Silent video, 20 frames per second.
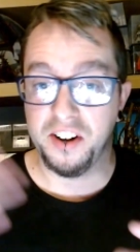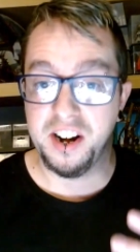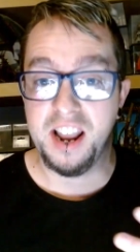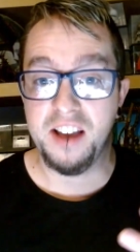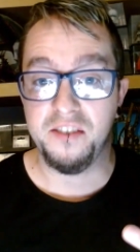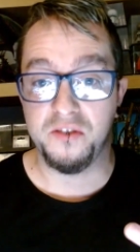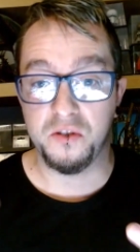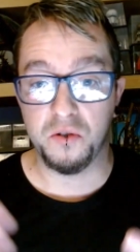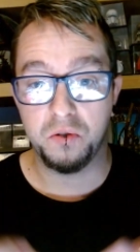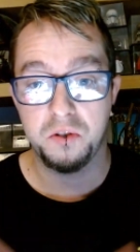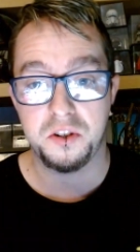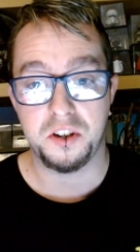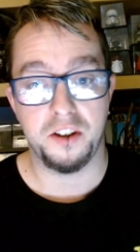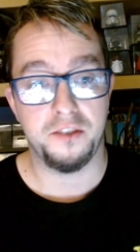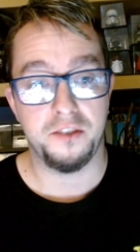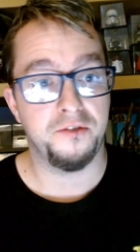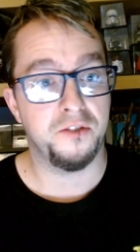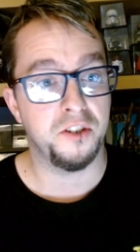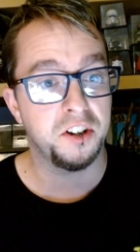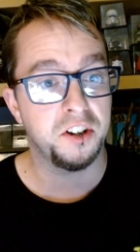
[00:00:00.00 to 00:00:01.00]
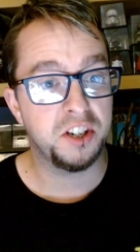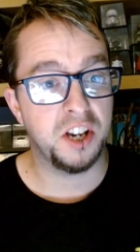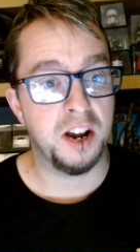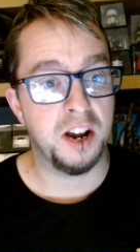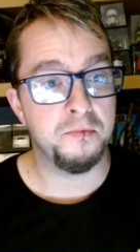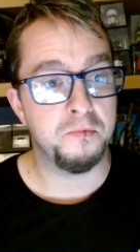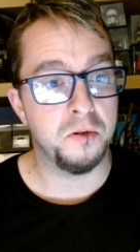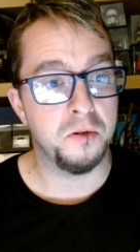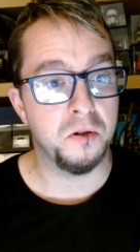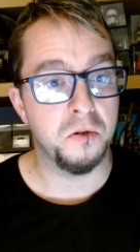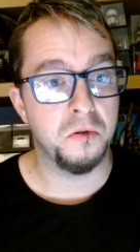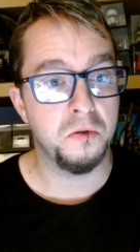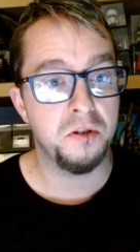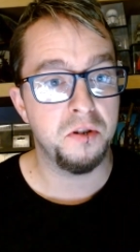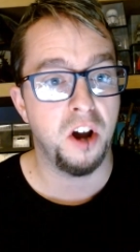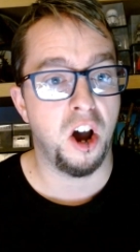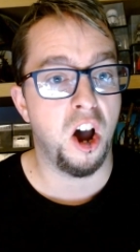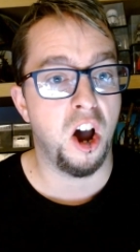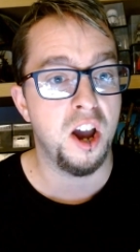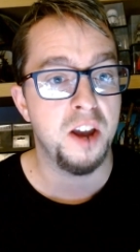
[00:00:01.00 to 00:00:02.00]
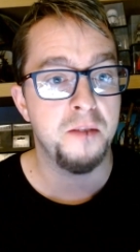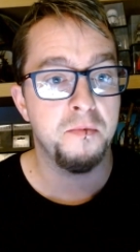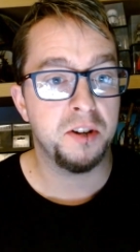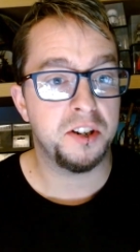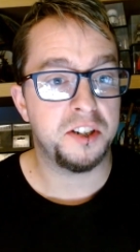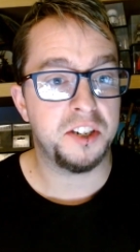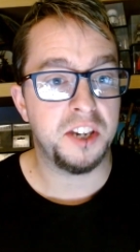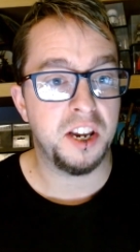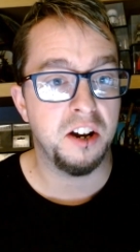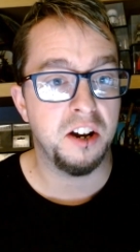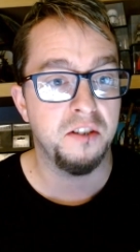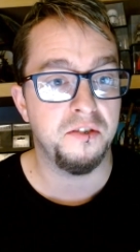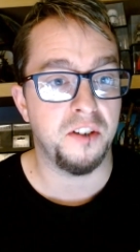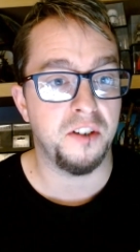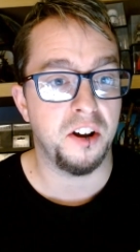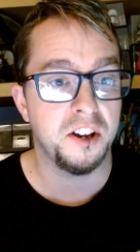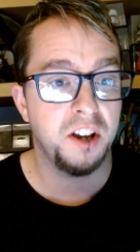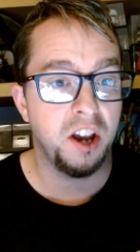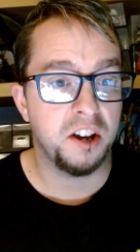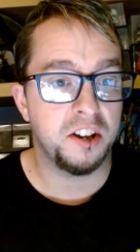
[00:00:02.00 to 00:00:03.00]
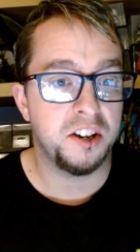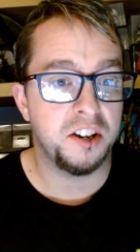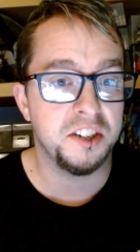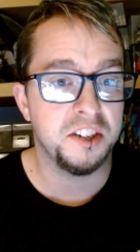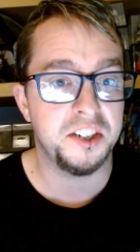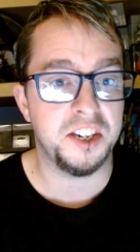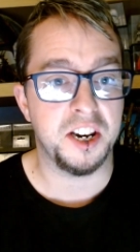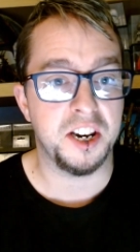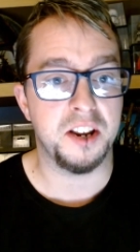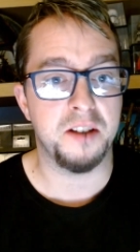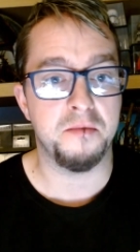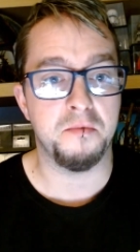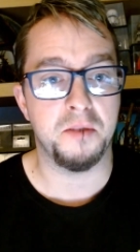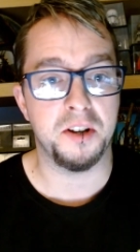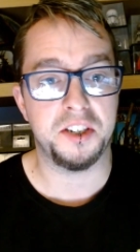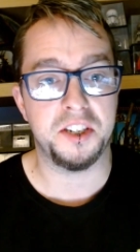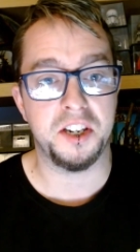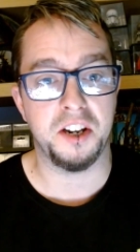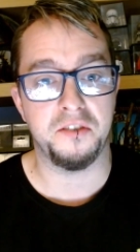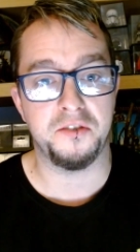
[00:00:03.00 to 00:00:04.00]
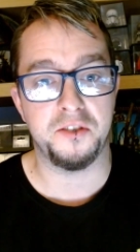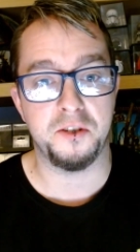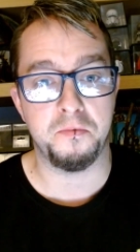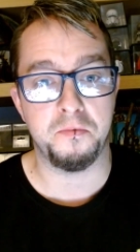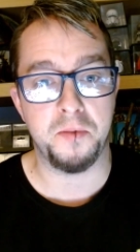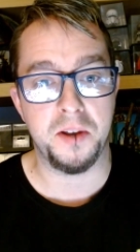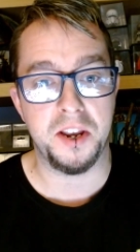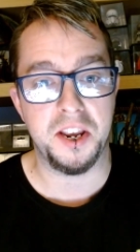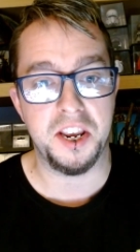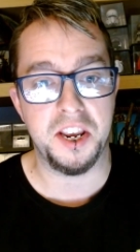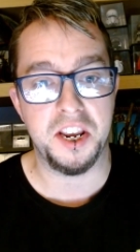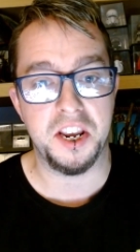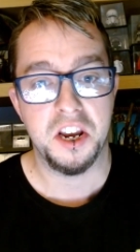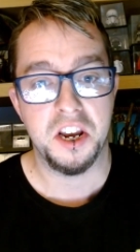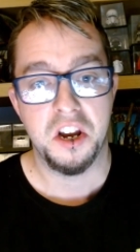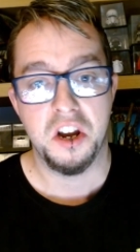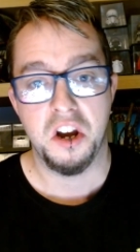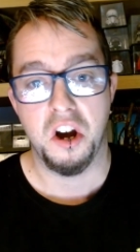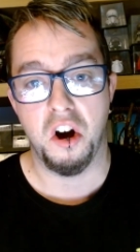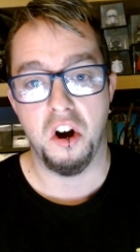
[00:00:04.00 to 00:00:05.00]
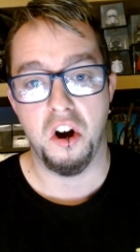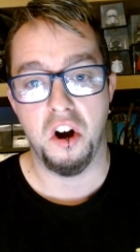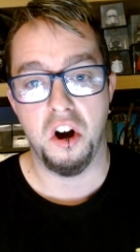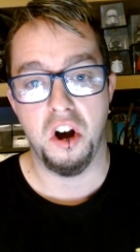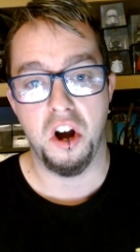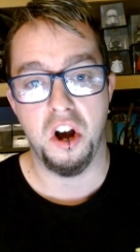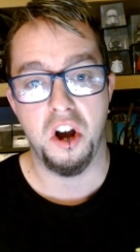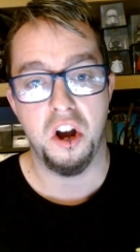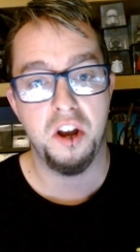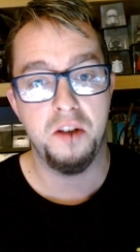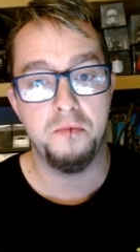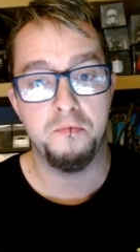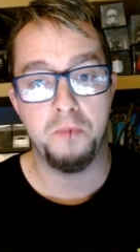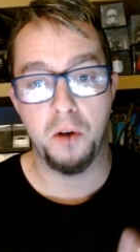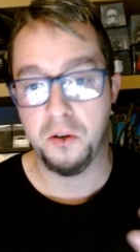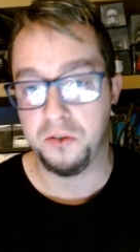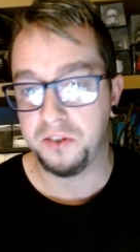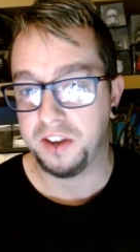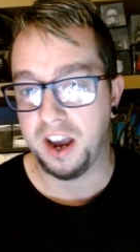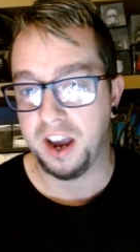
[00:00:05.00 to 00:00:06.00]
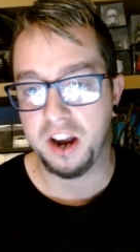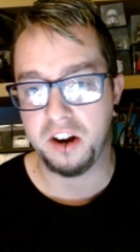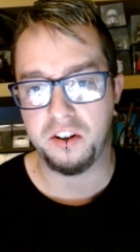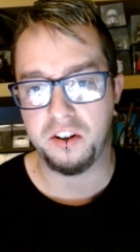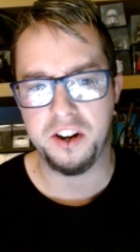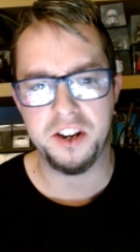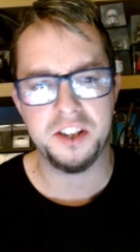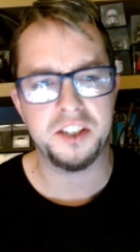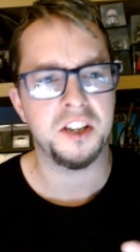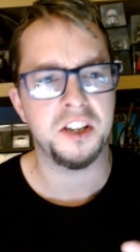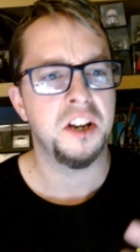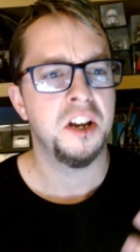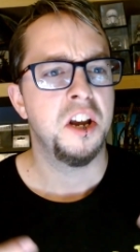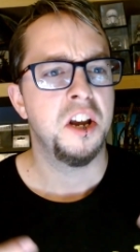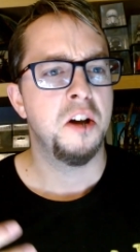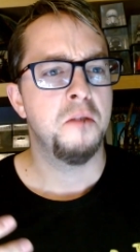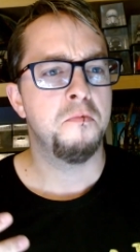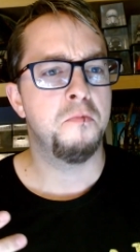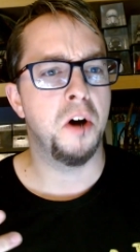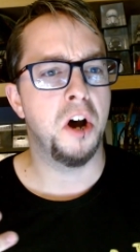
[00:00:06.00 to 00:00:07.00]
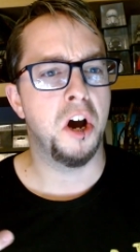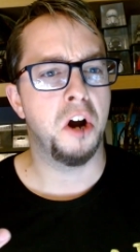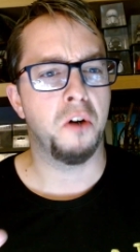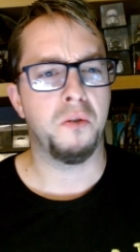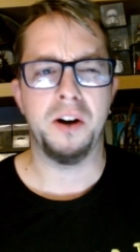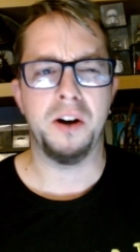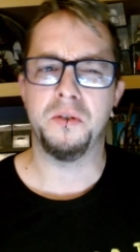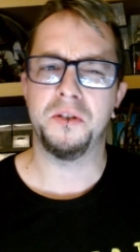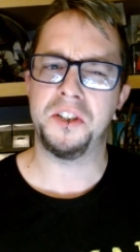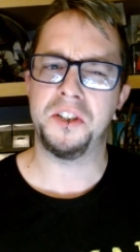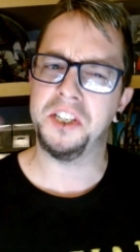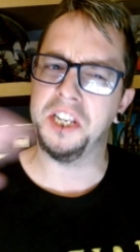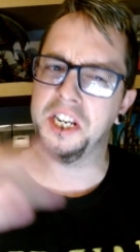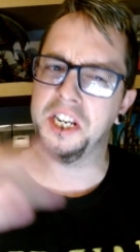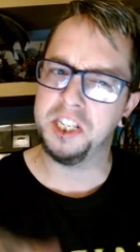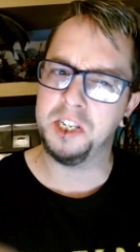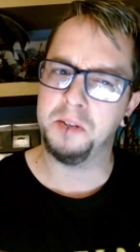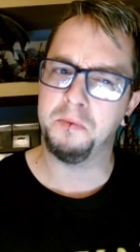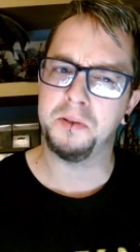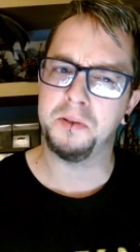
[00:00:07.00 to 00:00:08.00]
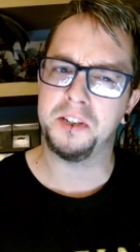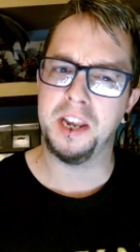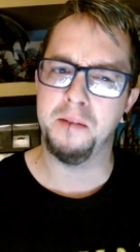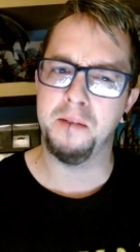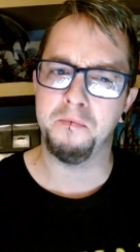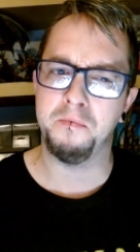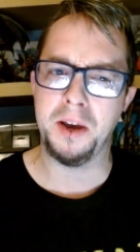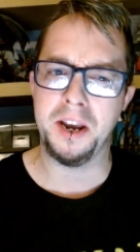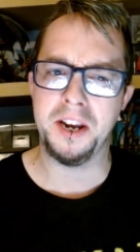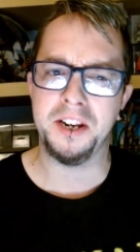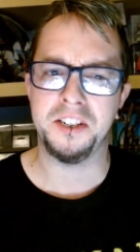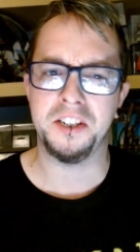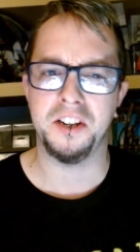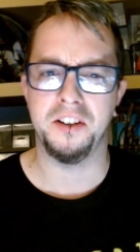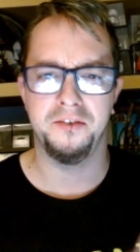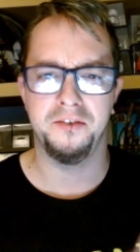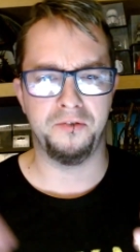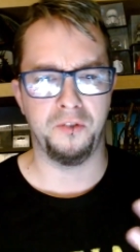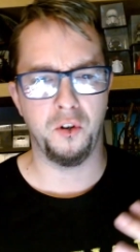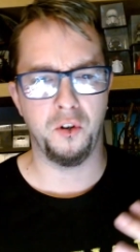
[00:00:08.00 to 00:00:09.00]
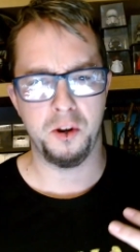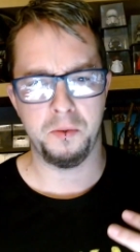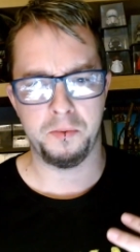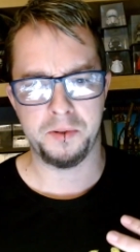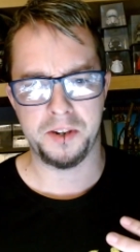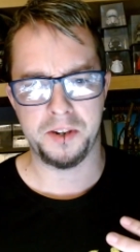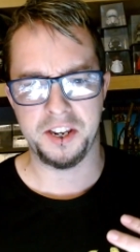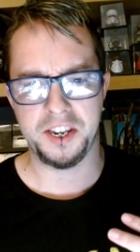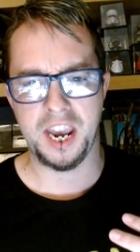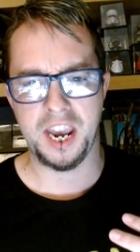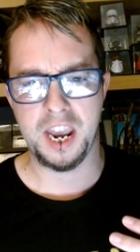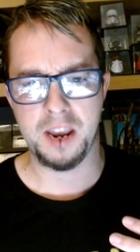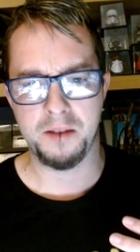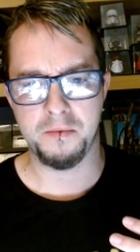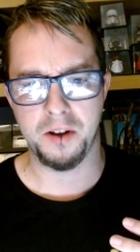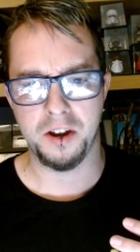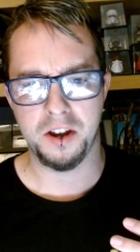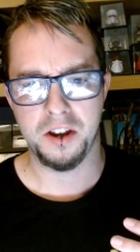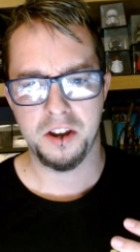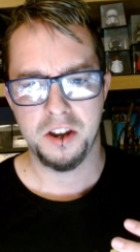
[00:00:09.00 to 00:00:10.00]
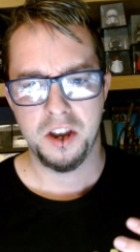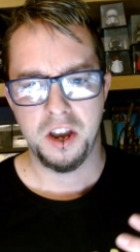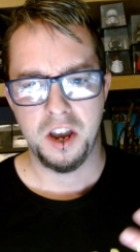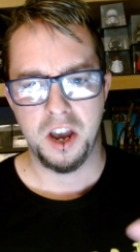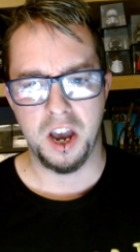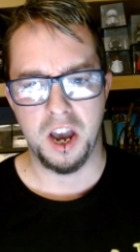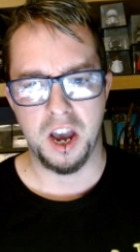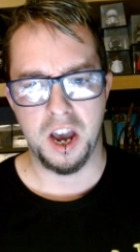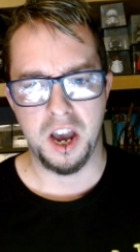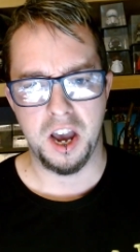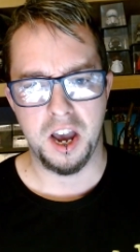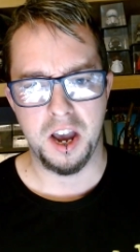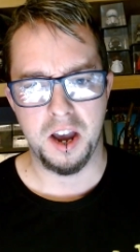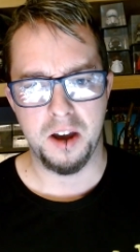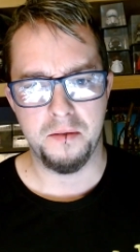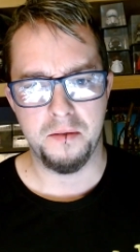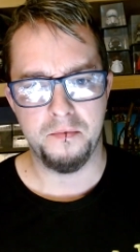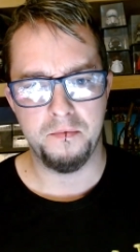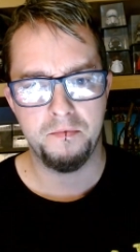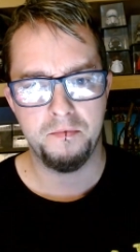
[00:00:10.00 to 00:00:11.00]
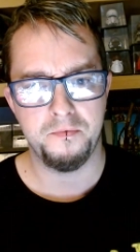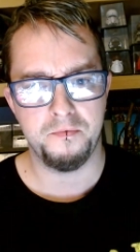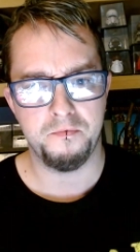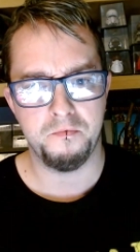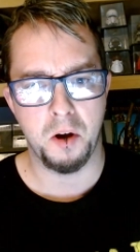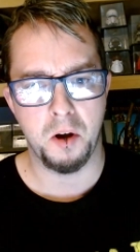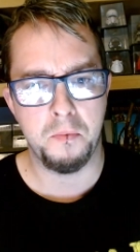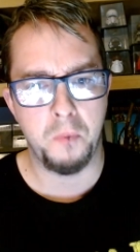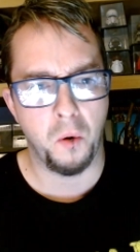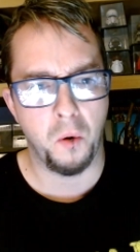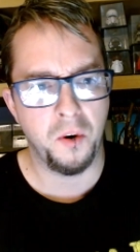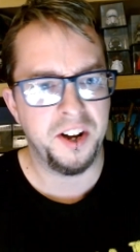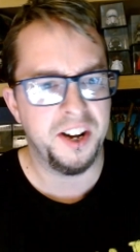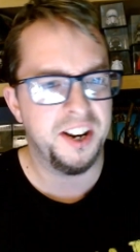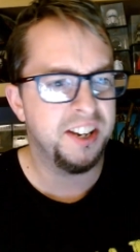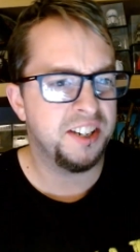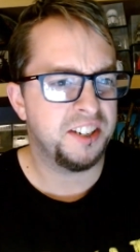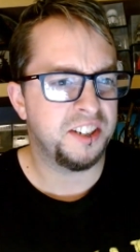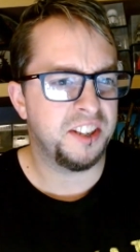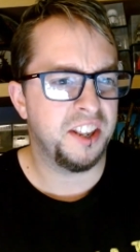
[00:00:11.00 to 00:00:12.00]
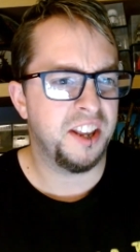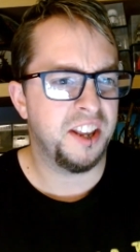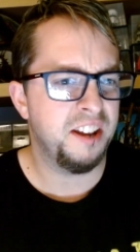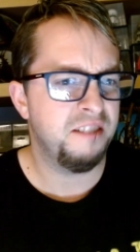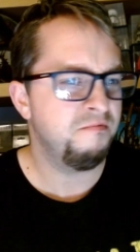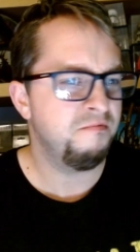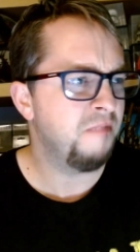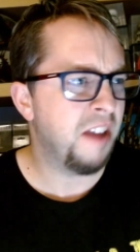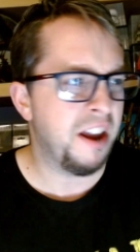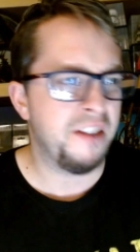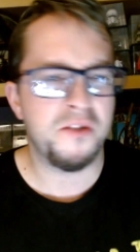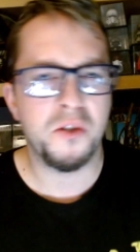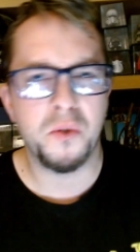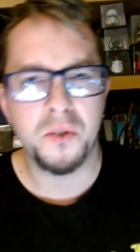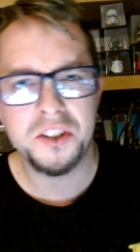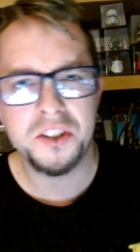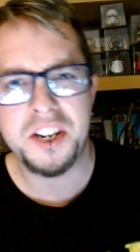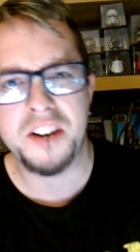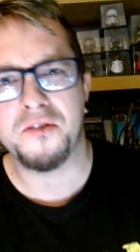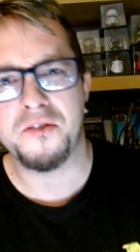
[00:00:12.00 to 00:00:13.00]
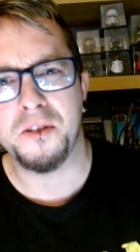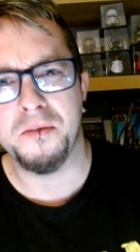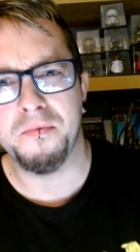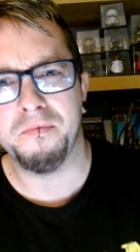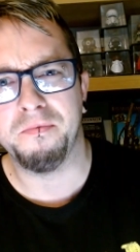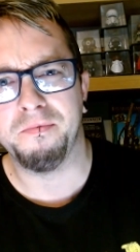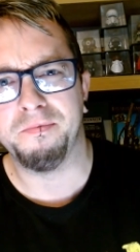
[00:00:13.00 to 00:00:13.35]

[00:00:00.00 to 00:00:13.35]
levels. For example, I consider myself to be in both categories, but around 60% painter and 40% gamer. My point is that everyone's different.